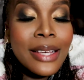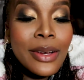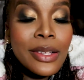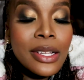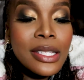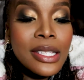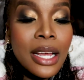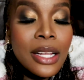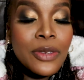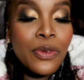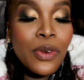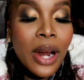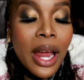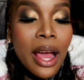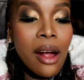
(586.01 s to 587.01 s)
I was on set
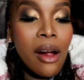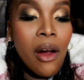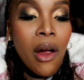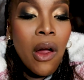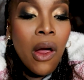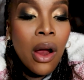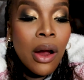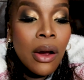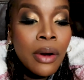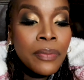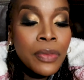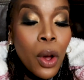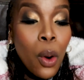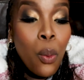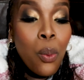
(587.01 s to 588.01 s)
for like
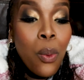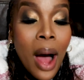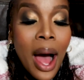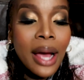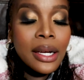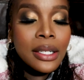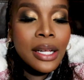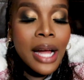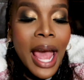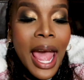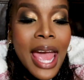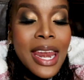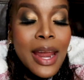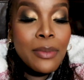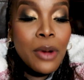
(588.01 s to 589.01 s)
a while
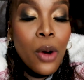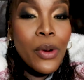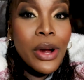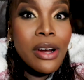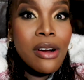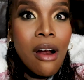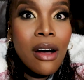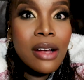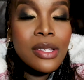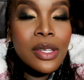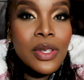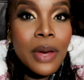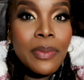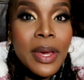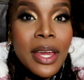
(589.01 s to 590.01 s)
and I'm not wearing glasses,
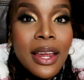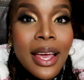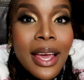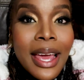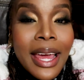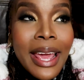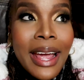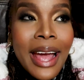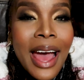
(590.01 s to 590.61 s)
so I'm getting a headache.